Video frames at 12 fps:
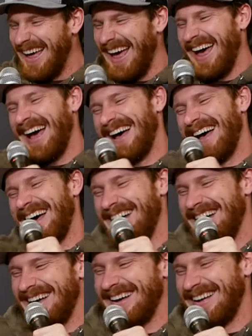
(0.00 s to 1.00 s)
this phone over.
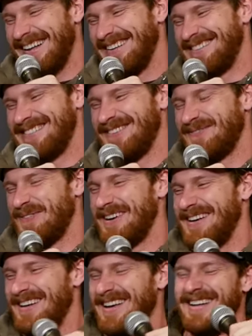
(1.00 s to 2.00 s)
That's so
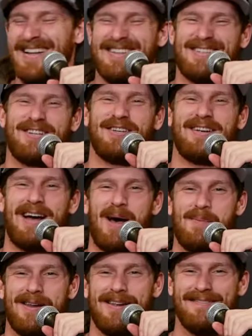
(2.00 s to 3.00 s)
funny. That's good comedy.